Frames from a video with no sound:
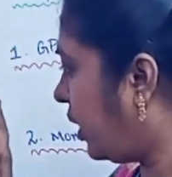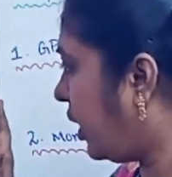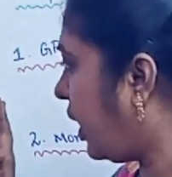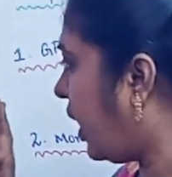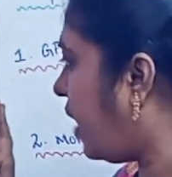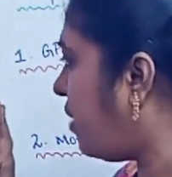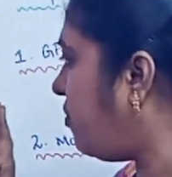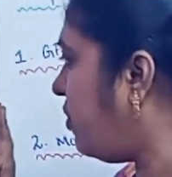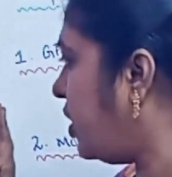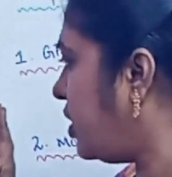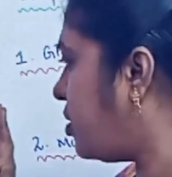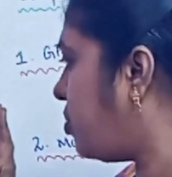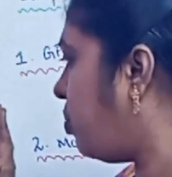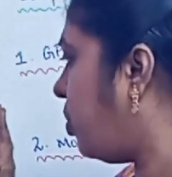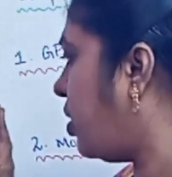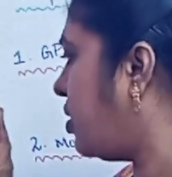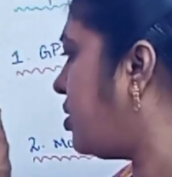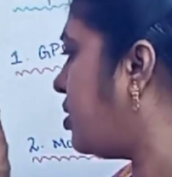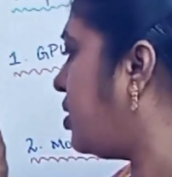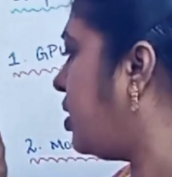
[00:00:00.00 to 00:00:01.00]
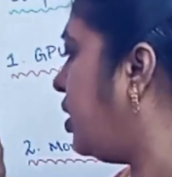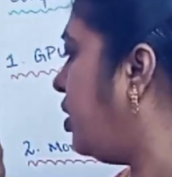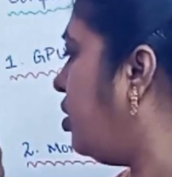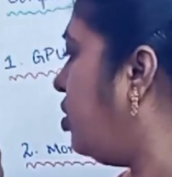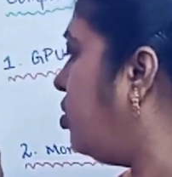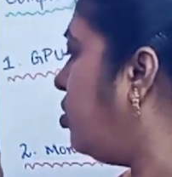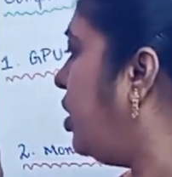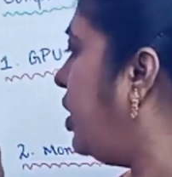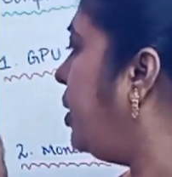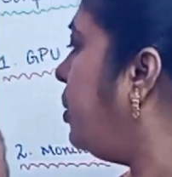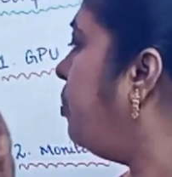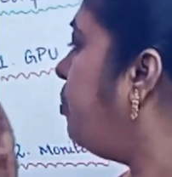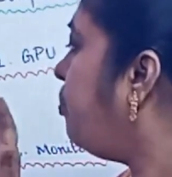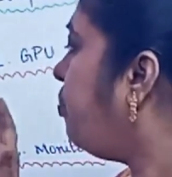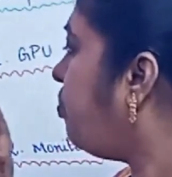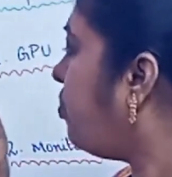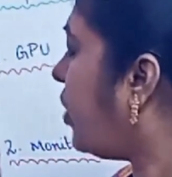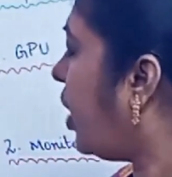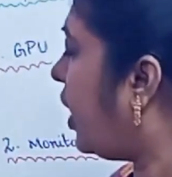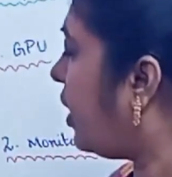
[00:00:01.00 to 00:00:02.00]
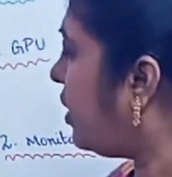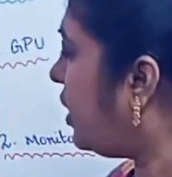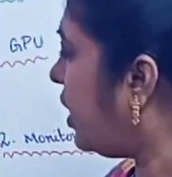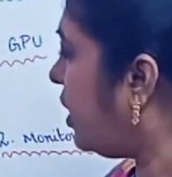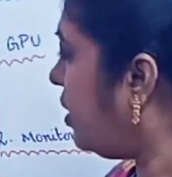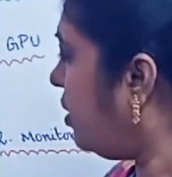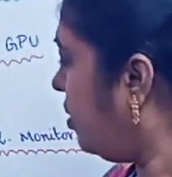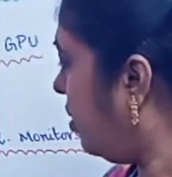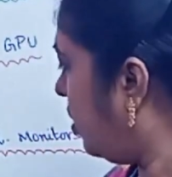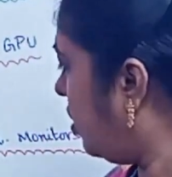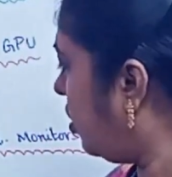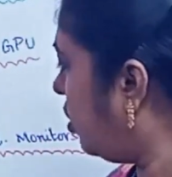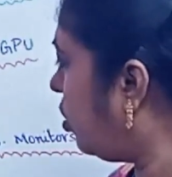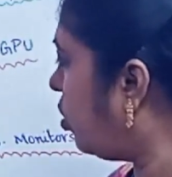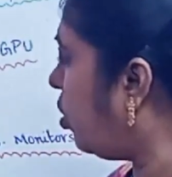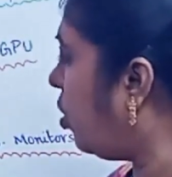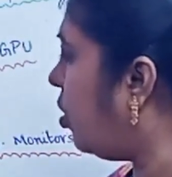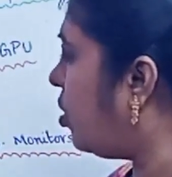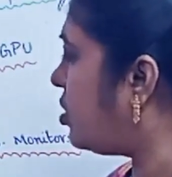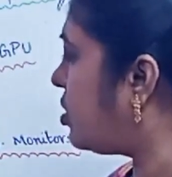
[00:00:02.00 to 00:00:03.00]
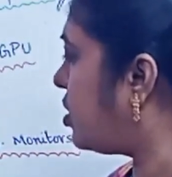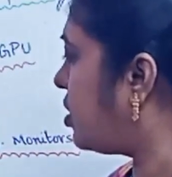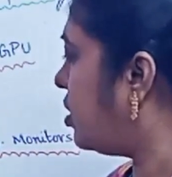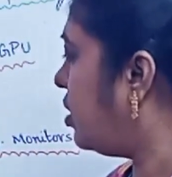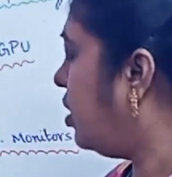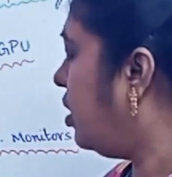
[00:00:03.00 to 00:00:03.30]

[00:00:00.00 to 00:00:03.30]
graphics processing unit, and then cores.